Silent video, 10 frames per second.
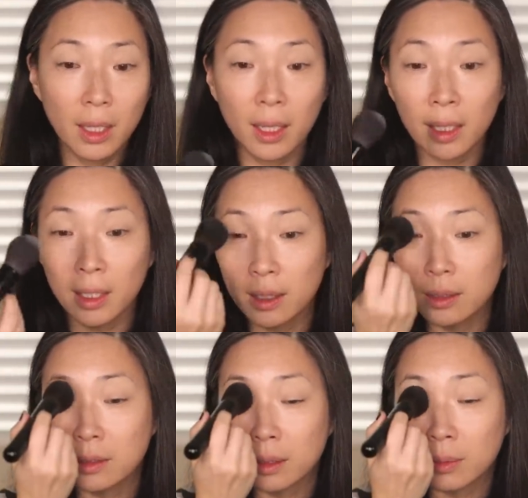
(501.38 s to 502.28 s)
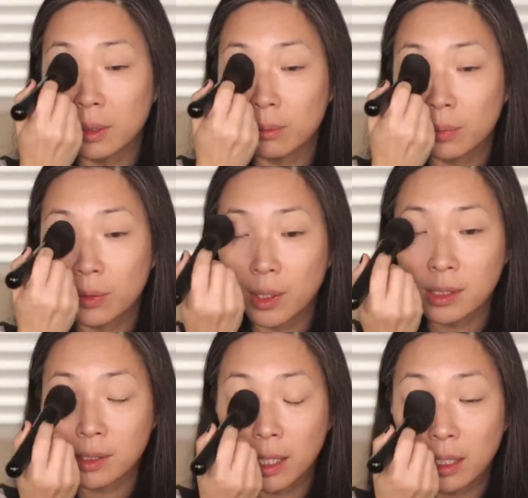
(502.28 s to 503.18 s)
And I'm gonna
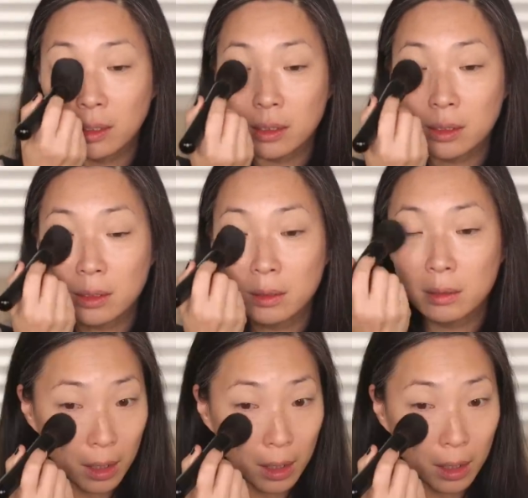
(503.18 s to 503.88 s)
press that